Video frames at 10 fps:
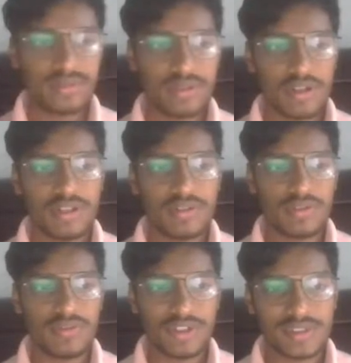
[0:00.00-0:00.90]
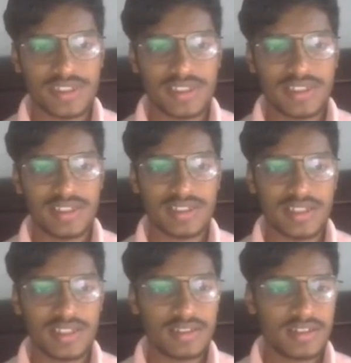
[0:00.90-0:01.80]
you all know what GCD is,
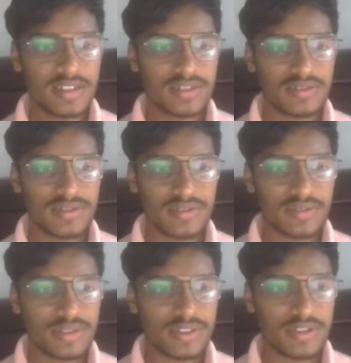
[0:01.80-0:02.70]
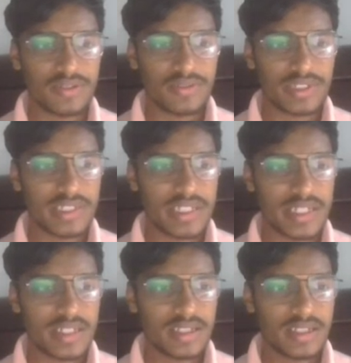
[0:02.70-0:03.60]
right? So need not to read
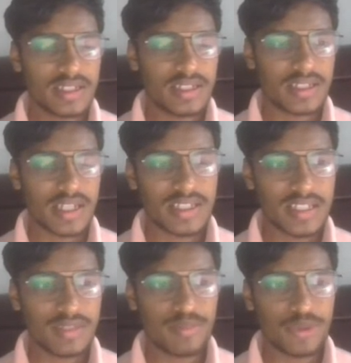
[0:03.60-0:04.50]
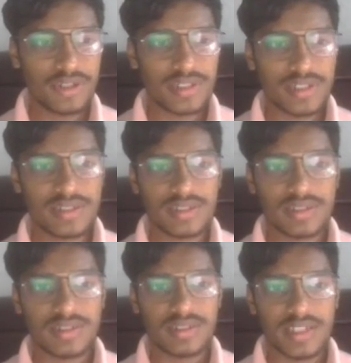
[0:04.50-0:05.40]
that. And the input is
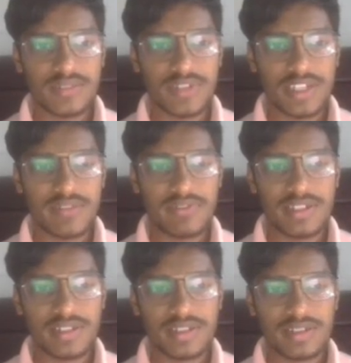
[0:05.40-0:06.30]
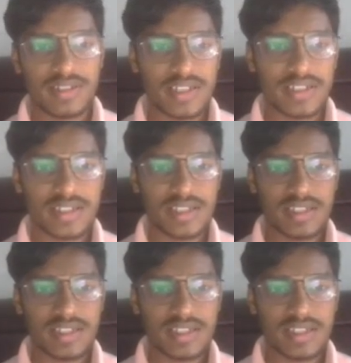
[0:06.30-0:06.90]
like we are given test